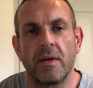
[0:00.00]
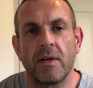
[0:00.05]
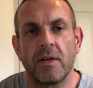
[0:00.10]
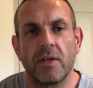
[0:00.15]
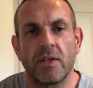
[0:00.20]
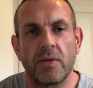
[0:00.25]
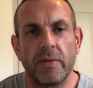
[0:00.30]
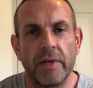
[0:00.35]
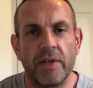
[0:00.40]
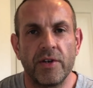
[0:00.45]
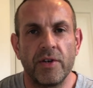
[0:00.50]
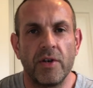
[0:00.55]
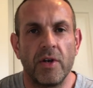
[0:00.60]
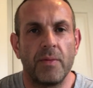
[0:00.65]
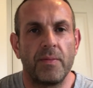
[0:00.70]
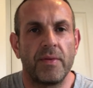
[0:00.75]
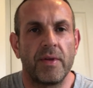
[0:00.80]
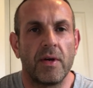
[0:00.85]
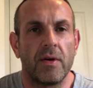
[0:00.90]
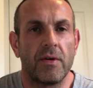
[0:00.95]
Switching
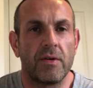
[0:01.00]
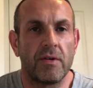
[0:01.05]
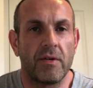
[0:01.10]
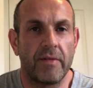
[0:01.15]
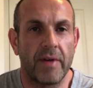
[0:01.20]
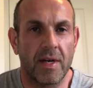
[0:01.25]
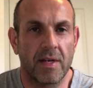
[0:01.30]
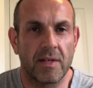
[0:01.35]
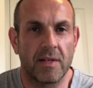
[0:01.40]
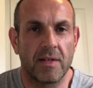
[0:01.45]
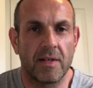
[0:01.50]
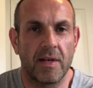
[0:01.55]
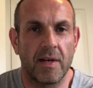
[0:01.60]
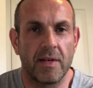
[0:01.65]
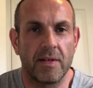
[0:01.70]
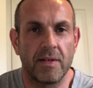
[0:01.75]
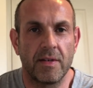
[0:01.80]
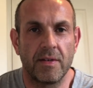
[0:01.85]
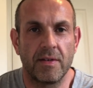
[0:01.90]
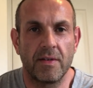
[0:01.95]
up the order of
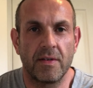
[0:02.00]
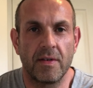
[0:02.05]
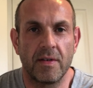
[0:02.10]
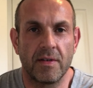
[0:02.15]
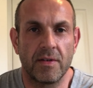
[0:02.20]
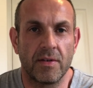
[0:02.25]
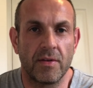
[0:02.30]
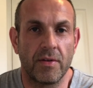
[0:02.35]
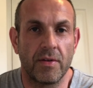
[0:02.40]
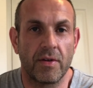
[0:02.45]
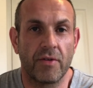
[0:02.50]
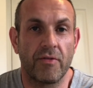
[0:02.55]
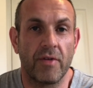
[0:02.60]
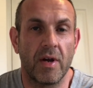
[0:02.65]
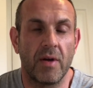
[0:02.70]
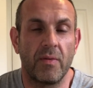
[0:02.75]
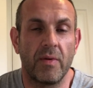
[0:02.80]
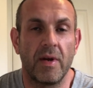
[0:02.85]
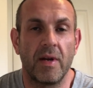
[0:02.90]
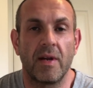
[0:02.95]
exercises is another
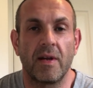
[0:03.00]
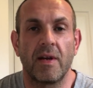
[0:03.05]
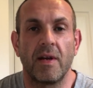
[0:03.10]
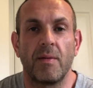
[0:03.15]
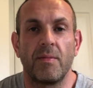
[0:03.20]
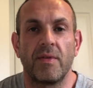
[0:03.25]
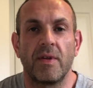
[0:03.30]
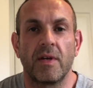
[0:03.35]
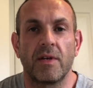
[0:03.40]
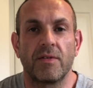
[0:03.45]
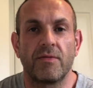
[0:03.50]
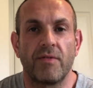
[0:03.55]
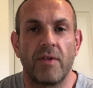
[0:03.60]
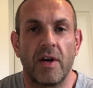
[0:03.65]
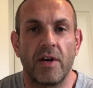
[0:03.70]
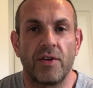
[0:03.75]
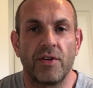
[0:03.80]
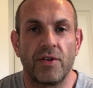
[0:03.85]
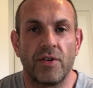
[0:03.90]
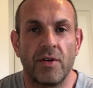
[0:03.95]
great way to keep things
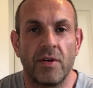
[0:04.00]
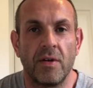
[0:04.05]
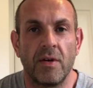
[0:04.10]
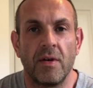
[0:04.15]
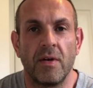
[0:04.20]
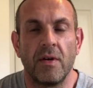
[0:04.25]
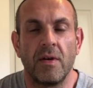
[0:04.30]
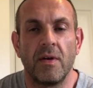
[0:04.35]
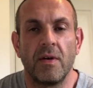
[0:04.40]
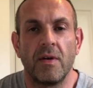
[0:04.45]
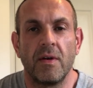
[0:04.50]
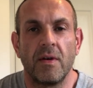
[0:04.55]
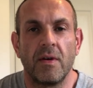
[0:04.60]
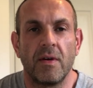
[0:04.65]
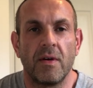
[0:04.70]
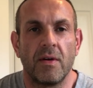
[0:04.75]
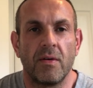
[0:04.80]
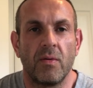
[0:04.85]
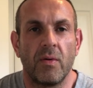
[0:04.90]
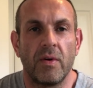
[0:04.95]
fresh.
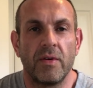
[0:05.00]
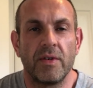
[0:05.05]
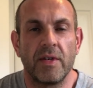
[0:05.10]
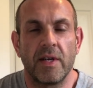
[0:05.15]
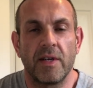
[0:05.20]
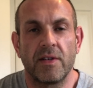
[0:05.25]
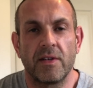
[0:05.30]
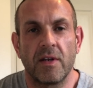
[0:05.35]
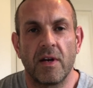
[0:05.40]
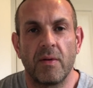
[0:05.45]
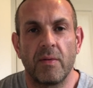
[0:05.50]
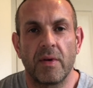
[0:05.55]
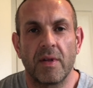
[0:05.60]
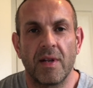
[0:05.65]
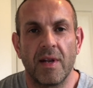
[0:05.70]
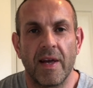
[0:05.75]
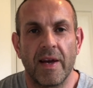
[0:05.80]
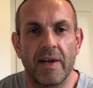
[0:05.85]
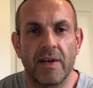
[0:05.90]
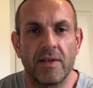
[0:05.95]
One day start with
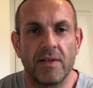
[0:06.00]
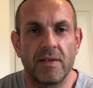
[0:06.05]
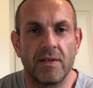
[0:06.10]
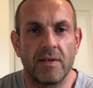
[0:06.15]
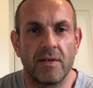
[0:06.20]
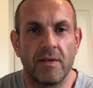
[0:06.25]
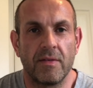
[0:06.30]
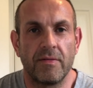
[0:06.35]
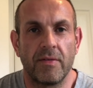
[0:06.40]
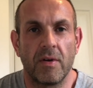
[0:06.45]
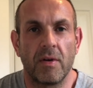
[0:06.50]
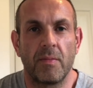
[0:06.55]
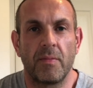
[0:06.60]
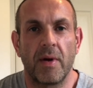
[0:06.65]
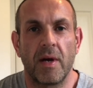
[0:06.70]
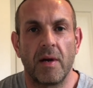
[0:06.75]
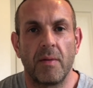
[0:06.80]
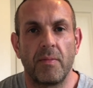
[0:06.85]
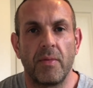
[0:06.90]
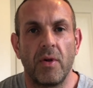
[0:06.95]
legs, followed
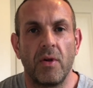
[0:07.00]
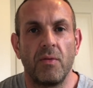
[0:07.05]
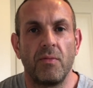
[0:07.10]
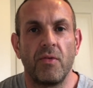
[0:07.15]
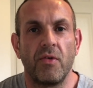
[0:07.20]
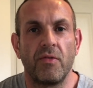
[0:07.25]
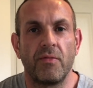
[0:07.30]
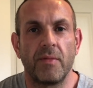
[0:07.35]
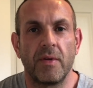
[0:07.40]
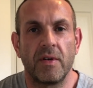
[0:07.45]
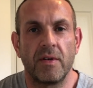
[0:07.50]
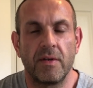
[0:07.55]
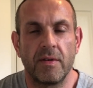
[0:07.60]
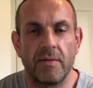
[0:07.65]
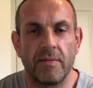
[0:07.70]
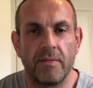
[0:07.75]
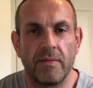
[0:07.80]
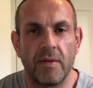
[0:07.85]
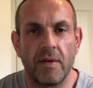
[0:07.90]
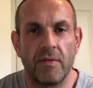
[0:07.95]
by a pull movement,
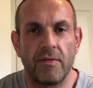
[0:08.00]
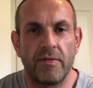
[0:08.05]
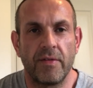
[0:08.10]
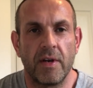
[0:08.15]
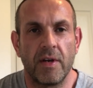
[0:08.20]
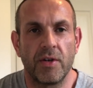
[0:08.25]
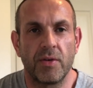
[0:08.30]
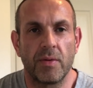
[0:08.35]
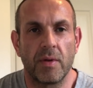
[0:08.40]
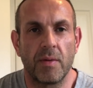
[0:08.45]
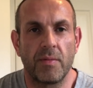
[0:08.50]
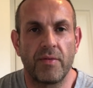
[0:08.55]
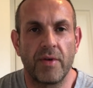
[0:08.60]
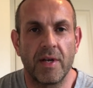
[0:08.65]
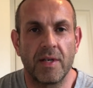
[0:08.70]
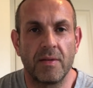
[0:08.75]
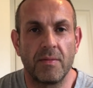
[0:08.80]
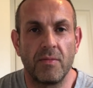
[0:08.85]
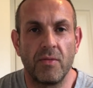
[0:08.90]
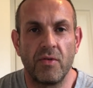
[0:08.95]
and finish with a
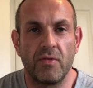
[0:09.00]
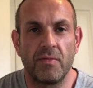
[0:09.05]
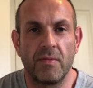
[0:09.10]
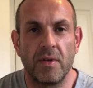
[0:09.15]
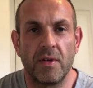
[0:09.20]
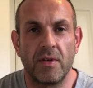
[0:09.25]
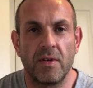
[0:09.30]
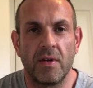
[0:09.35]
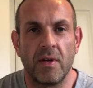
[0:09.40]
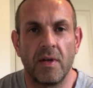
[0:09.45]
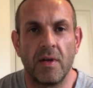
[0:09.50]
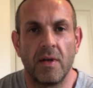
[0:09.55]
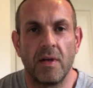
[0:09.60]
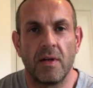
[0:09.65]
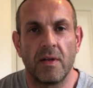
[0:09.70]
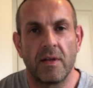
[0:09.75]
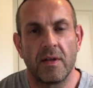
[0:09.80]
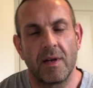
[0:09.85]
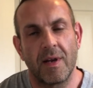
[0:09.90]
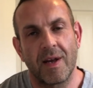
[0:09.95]
pressing movement.
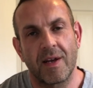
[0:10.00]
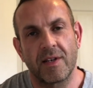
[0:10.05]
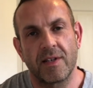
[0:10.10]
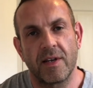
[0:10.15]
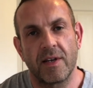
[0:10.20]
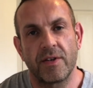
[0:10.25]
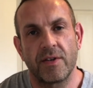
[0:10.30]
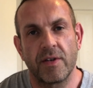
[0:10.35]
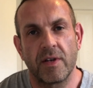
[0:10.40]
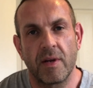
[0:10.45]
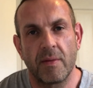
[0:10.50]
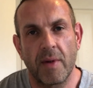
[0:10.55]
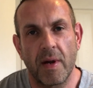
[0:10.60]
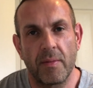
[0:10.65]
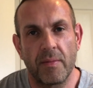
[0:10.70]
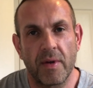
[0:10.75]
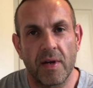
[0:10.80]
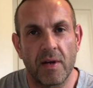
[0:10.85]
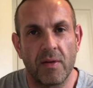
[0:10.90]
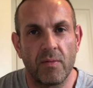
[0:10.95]
The next session you
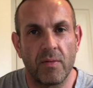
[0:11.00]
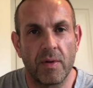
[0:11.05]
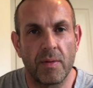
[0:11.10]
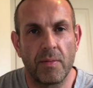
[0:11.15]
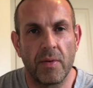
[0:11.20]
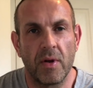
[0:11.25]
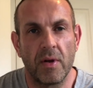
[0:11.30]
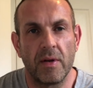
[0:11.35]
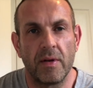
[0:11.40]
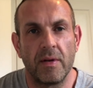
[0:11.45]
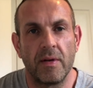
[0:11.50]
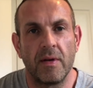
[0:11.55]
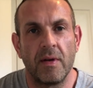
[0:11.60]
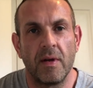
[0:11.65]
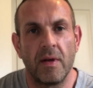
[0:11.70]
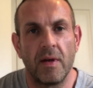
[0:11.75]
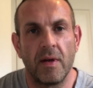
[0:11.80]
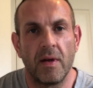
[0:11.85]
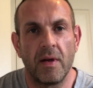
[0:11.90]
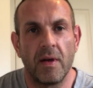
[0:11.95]
might begin with pulling,
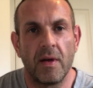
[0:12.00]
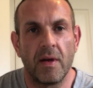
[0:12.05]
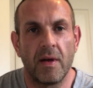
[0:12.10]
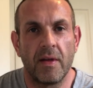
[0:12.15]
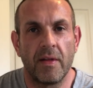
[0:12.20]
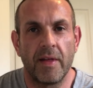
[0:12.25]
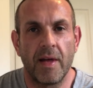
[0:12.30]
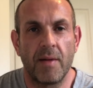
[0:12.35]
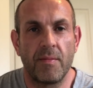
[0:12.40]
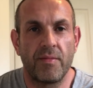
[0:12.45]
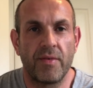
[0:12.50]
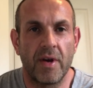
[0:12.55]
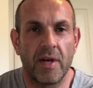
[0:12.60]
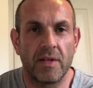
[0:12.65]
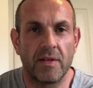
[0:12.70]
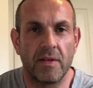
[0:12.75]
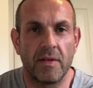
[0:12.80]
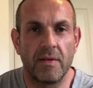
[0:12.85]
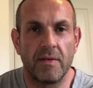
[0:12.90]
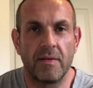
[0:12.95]
then
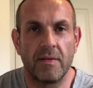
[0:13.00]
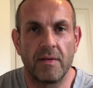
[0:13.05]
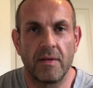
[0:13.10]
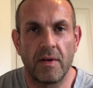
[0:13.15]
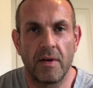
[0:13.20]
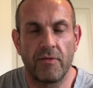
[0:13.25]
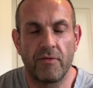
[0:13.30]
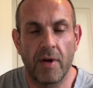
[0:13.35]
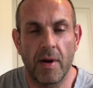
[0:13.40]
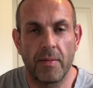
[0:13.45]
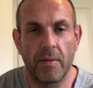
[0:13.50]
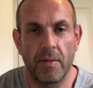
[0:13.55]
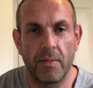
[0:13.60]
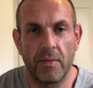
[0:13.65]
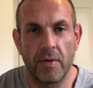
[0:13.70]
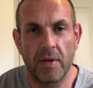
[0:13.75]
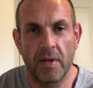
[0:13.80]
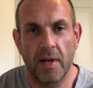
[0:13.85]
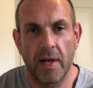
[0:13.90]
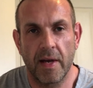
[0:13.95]
pressing, and wrap up
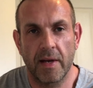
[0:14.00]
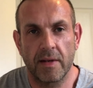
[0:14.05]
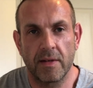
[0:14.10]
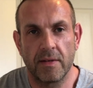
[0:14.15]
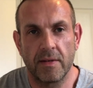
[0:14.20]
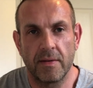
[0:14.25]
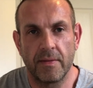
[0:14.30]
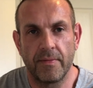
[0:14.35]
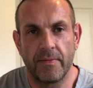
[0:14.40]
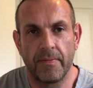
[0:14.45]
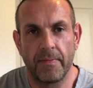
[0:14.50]
with legs.